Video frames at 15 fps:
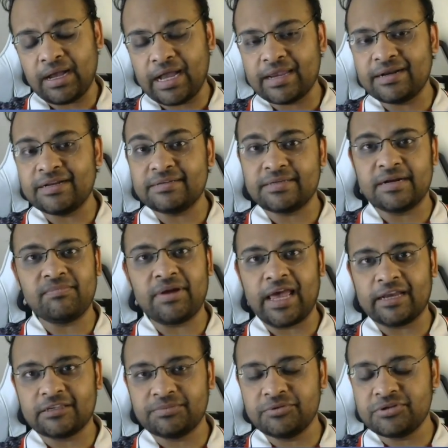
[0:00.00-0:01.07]
I understand
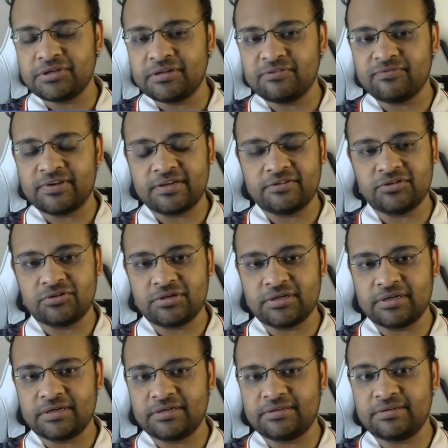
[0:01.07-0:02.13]
black's position is very
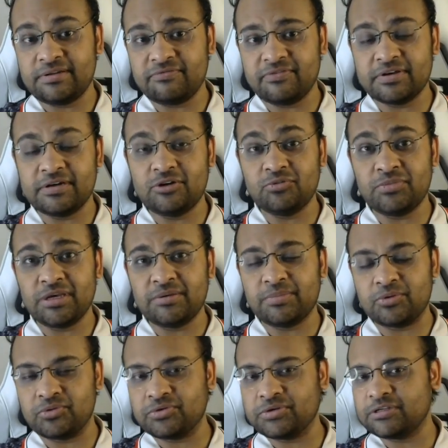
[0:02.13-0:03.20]
solid and it's difficult to make
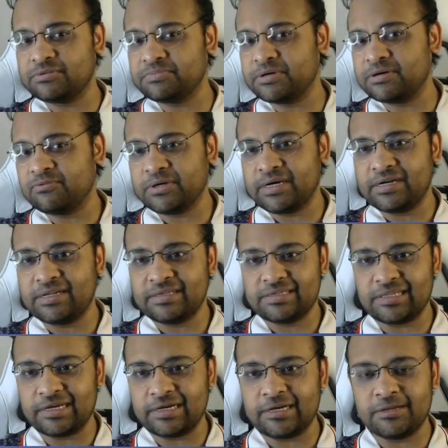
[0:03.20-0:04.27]
progress, but white is
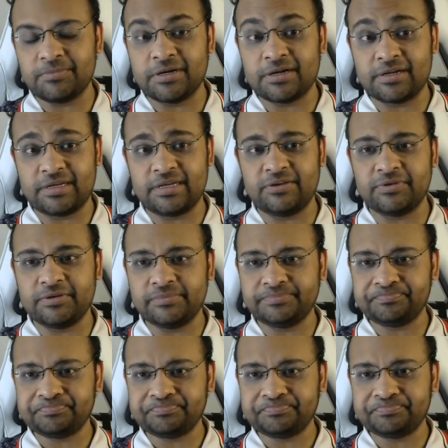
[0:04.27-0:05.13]
slightly better anyway.